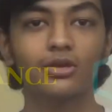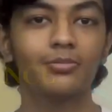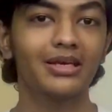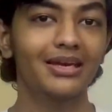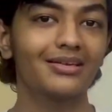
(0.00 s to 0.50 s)
you'll
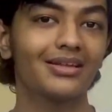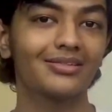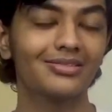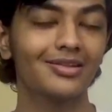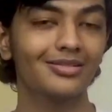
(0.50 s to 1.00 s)
be getting
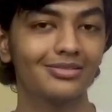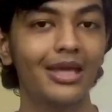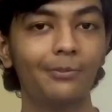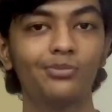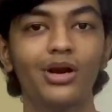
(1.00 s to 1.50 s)
is the
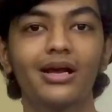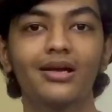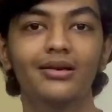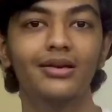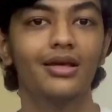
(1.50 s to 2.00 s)

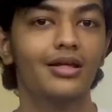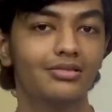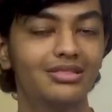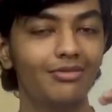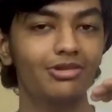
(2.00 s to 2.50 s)
Snapdragon
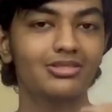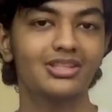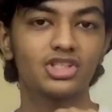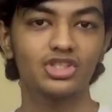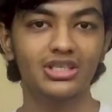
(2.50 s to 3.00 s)

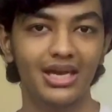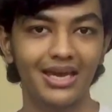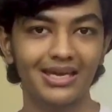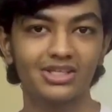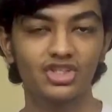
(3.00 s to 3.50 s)

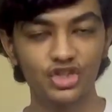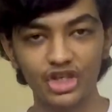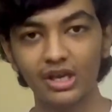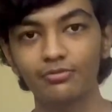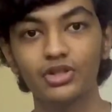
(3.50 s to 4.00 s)

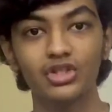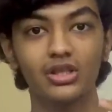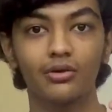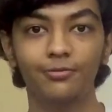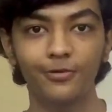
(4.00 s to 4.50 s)
768G which is
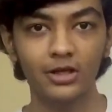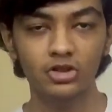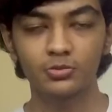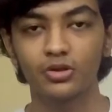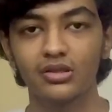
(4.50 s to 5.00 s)
a
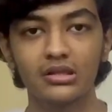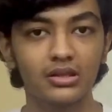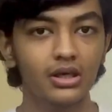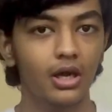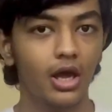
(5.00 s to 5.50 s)
5G
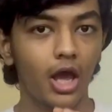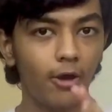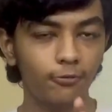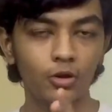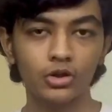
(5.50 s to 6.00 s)
processor.
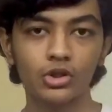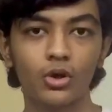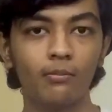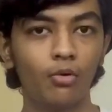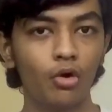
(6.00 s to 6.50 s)
If you want to
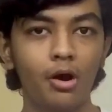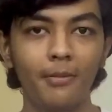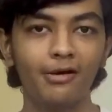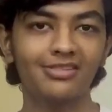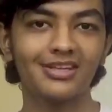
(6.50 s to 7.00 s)
know more
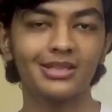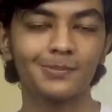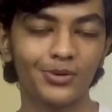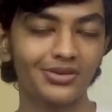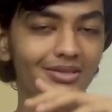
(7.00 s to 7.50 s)
about this
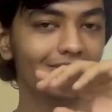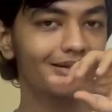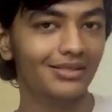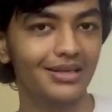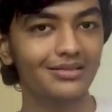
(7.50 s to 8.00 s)
processor,
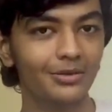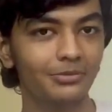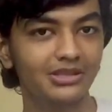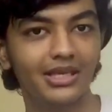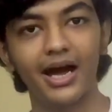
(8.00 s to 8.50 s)
links up
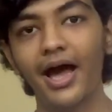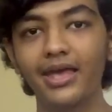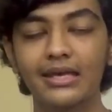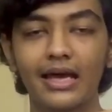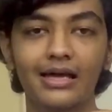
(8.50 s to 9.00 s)
in the
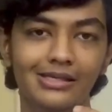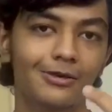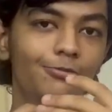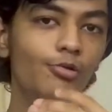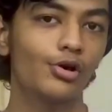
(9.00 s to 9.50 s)
iCard
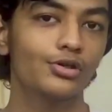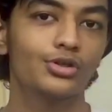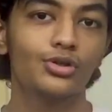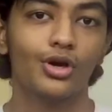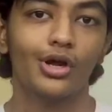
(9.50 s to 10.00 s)
if you want
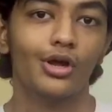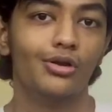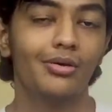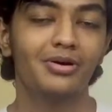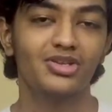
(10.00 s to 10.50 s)
to
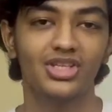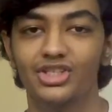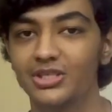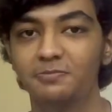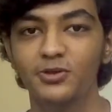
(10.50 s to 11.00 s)
know about the
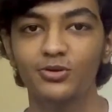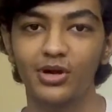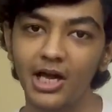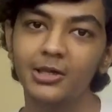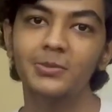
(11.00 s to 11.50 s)
GPU.
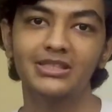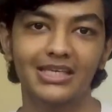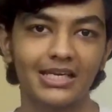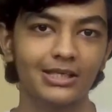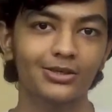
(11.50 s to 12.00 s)
I'll be
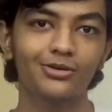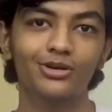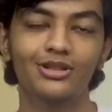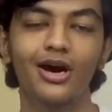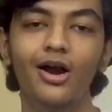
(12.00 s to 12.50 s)
telling you
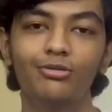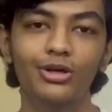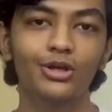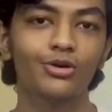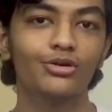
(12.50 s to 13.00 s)
it's
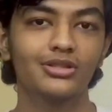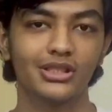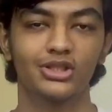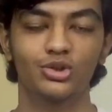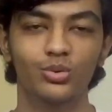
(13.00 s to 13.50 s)
Adreno
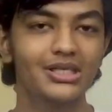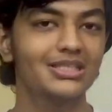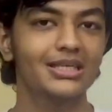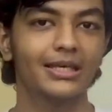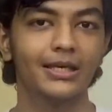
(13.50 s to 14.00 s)

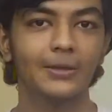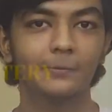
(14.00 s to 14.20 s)
620.